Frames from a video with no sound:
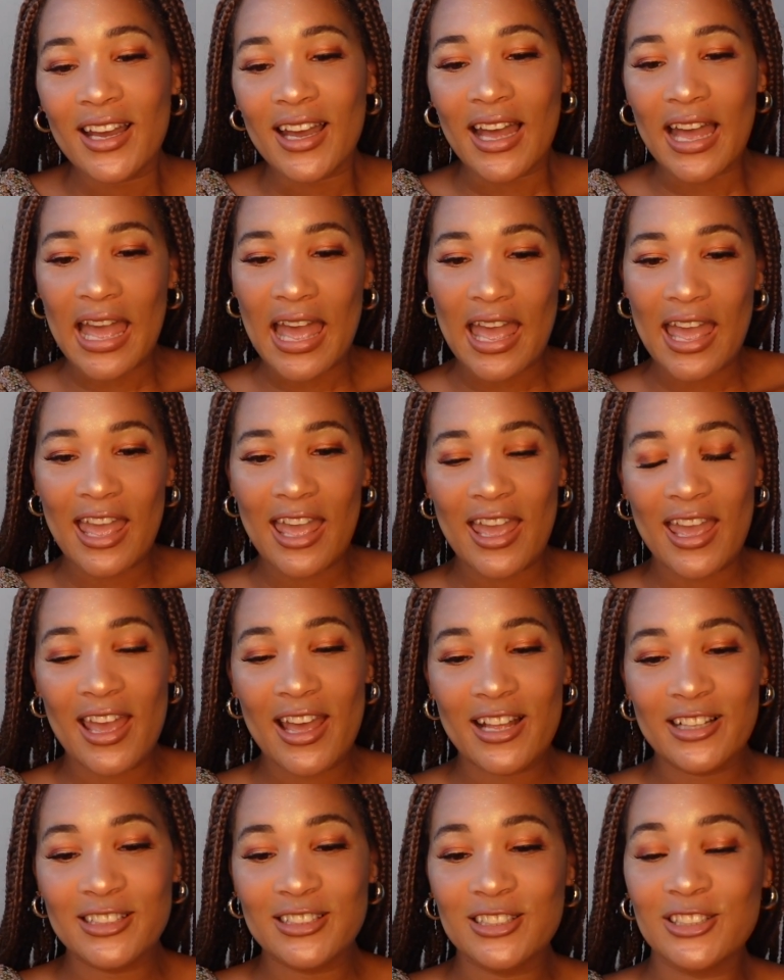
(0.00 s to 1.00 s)

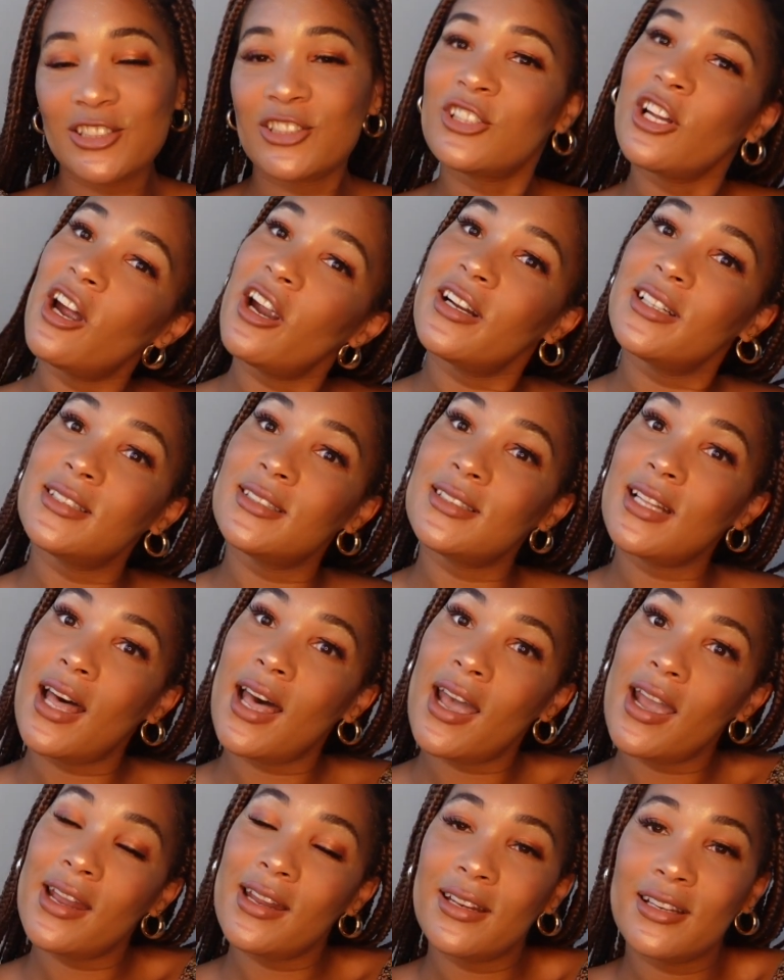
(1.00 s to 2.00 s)
And star
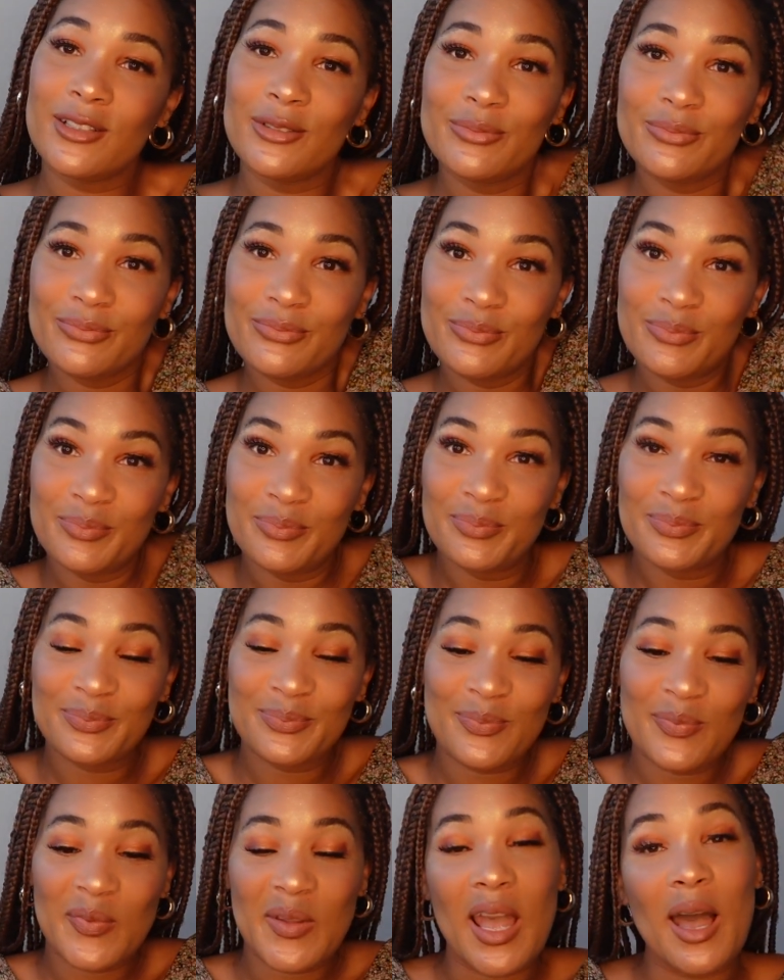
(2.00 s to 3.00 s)
sign,
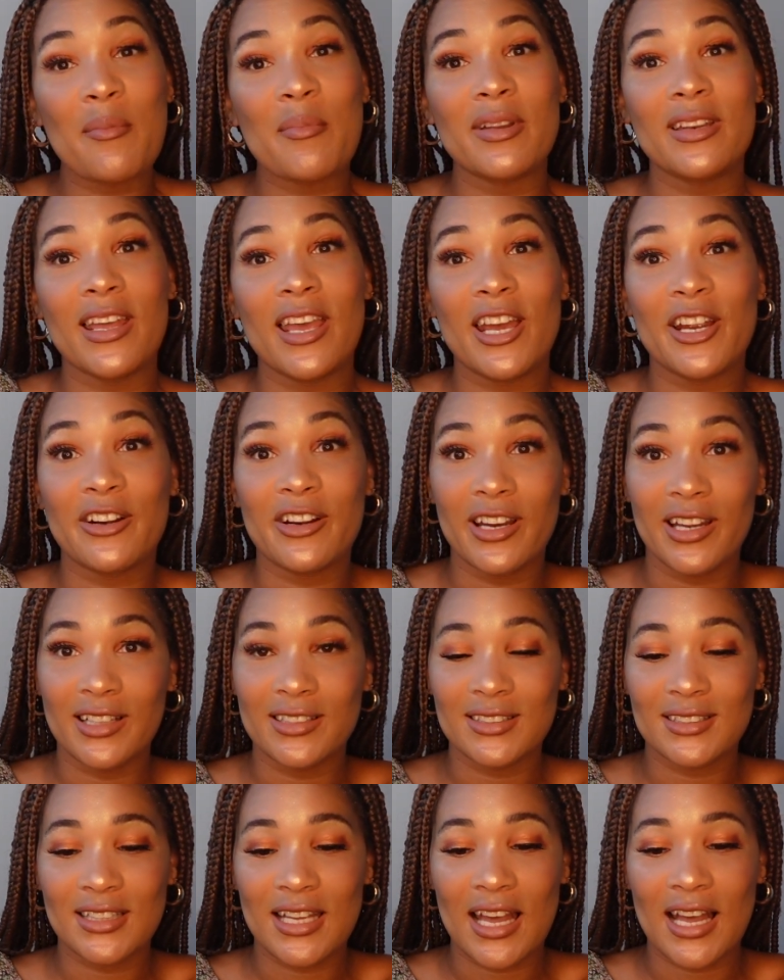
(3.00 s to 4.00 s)
I'm an
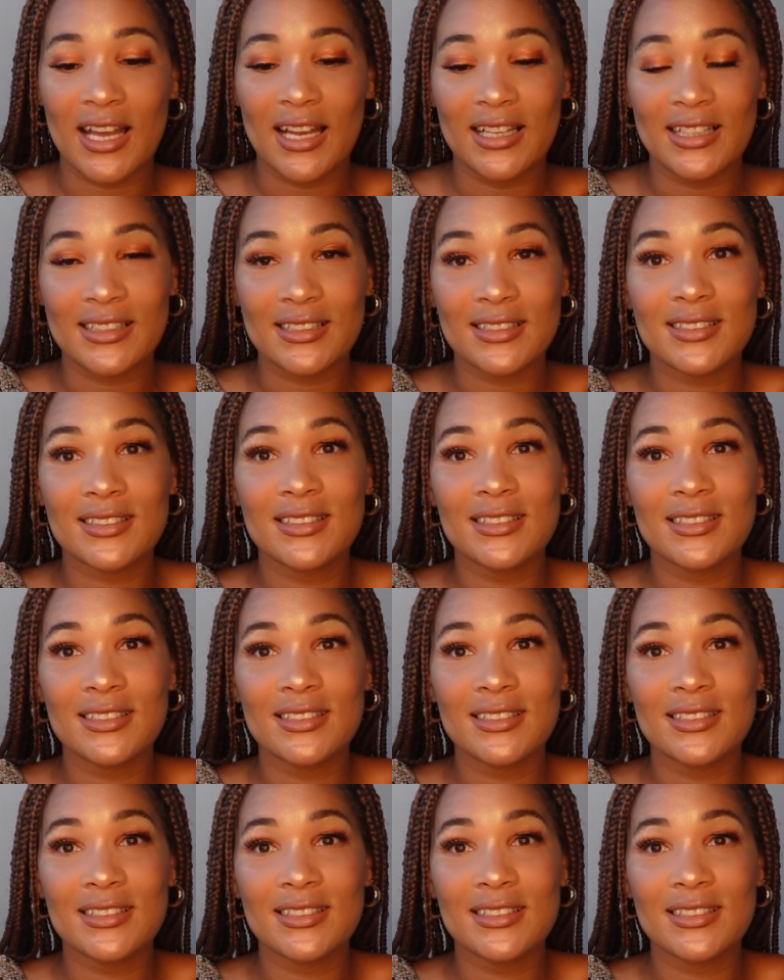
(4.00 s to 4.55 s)
Aries, guys.